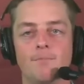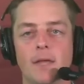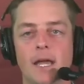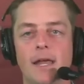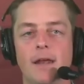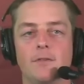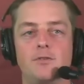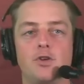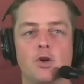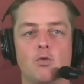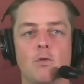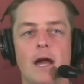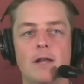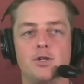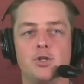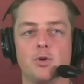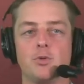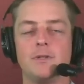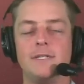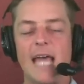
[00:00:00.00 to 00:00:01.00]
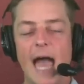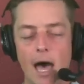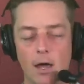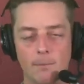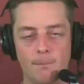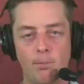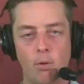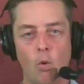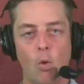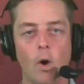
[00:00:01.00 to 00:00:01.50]
in a torrential
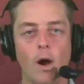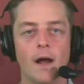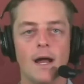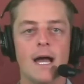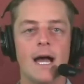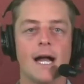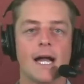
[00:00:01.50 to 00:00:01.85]
downpour.